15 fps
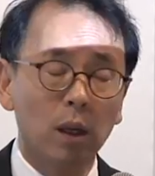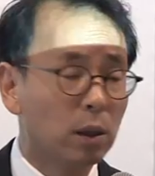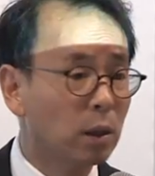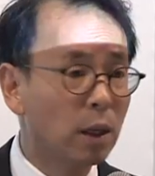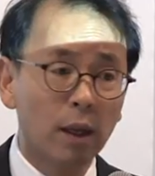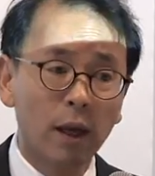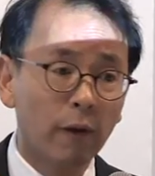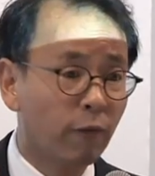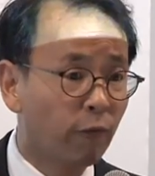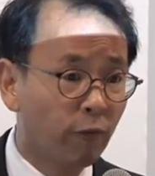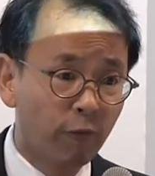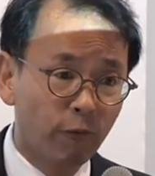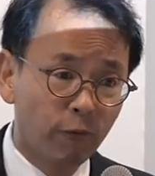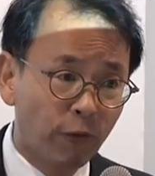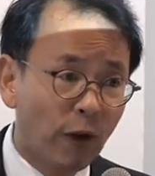so there are
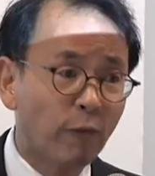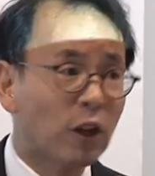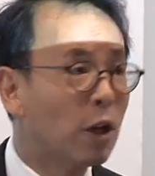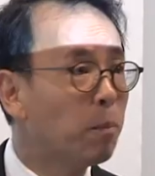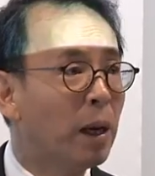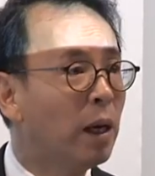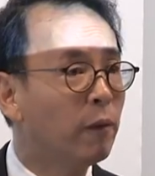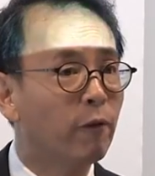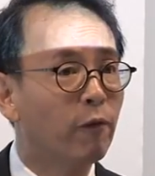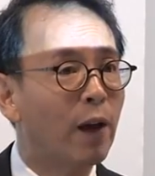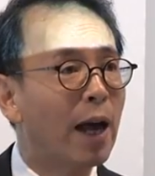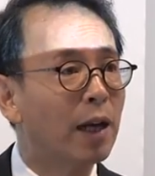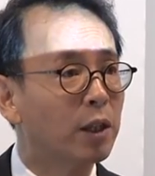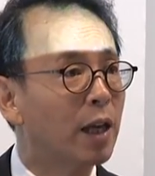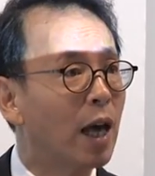50 million
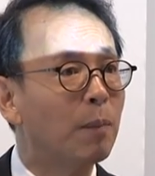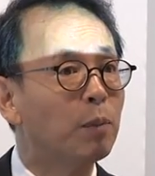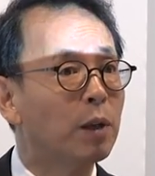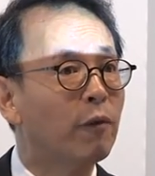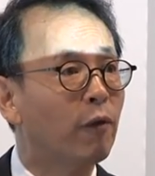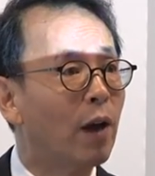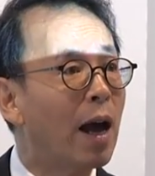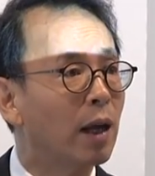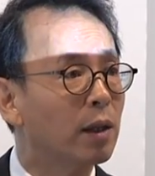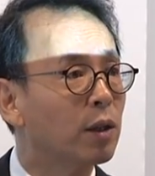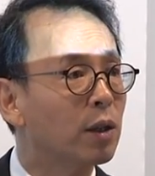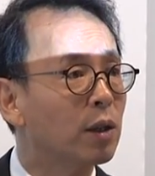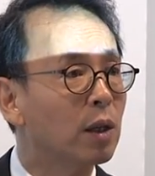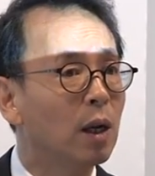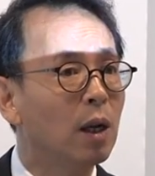flats, empty
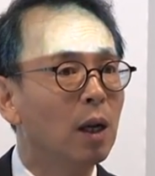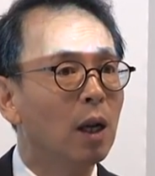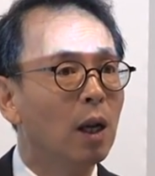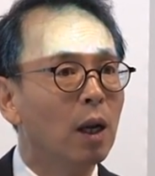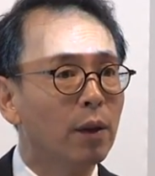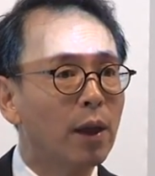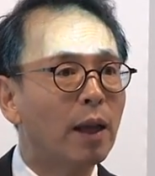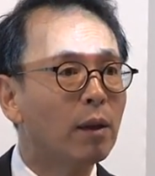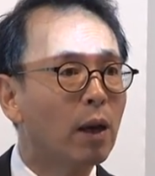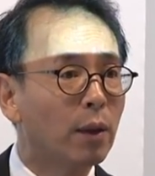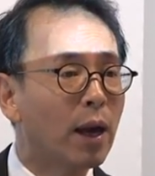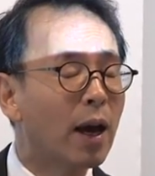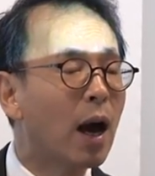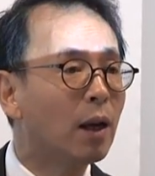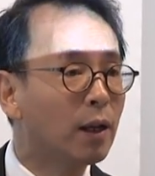flats. Then
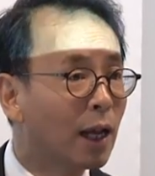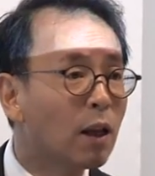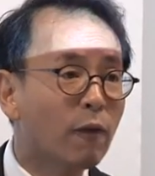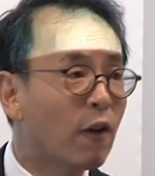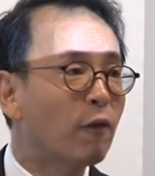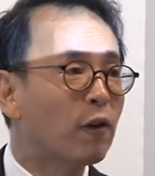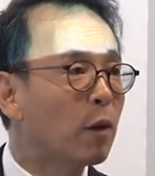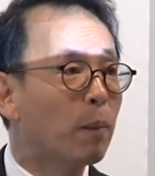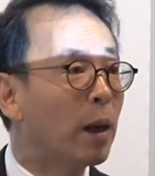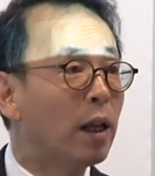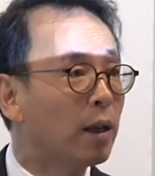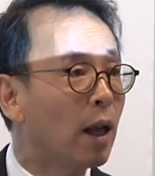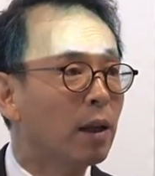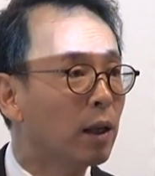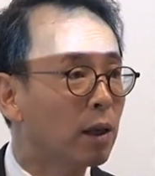there are another 50
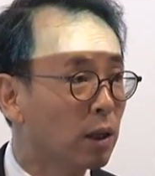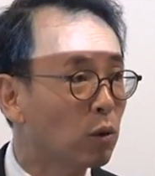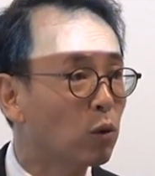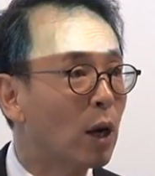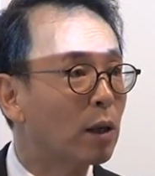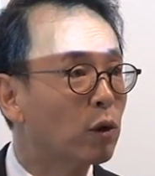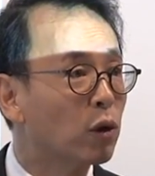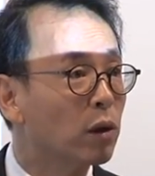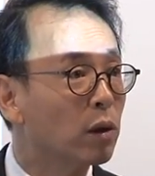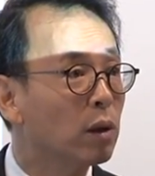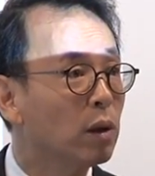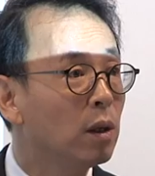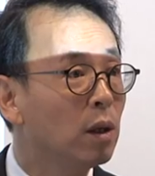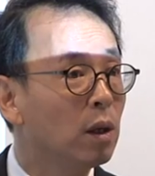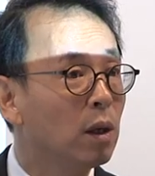million under construction.
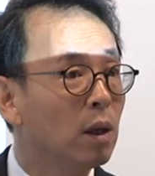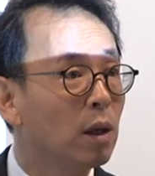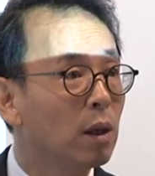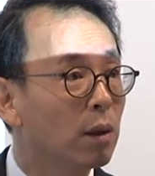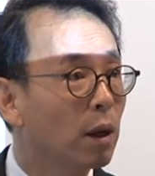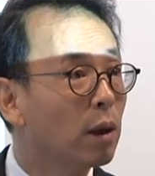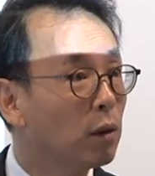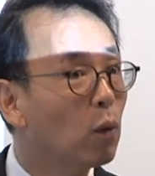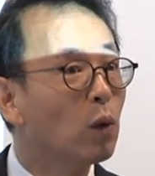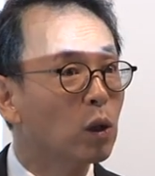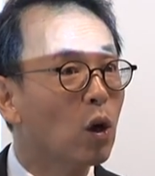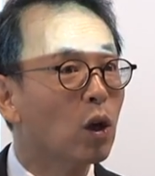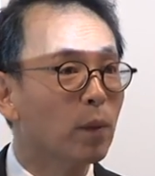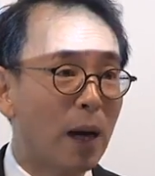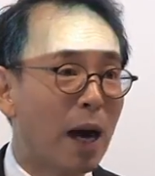Then you were
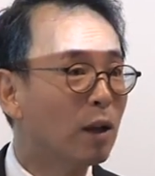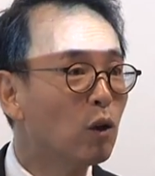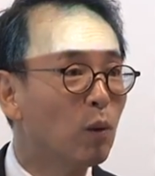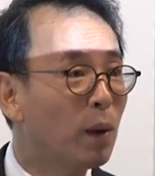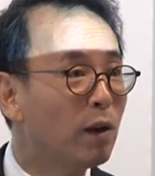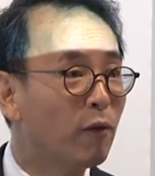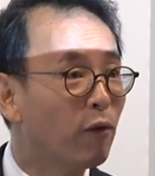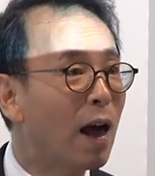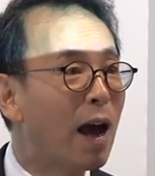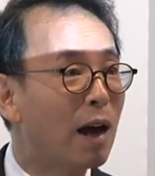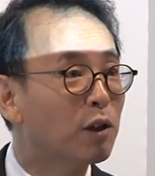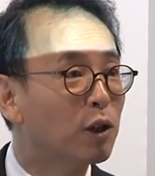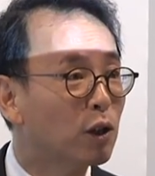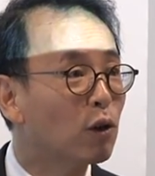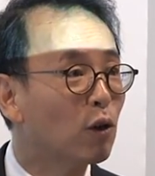talking about 100 million
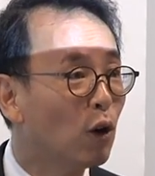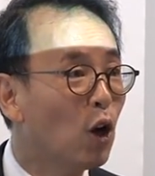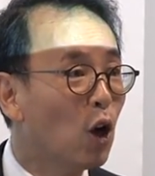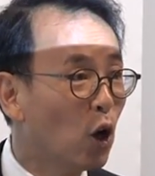flats. So